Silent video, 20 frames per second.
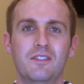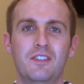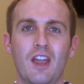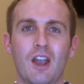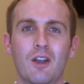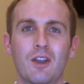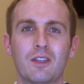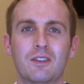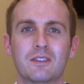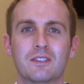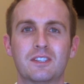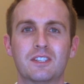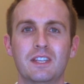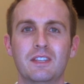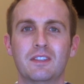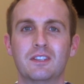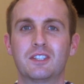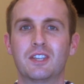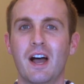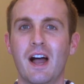There you can
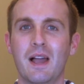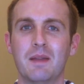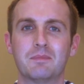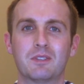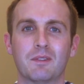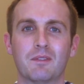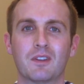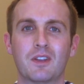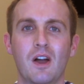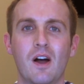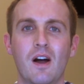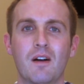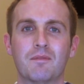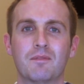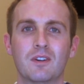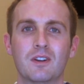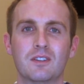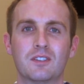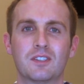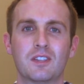see the times of the
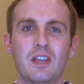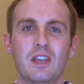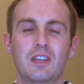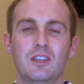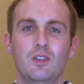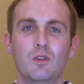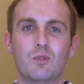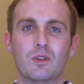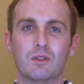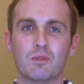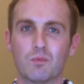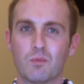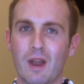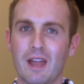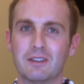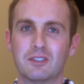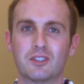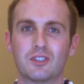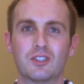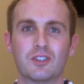conference, you can
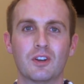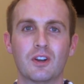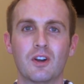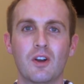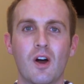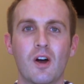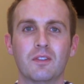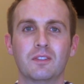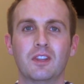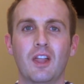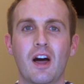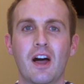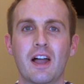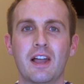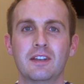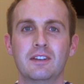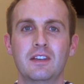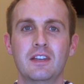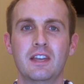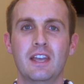register
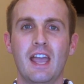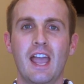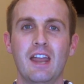online,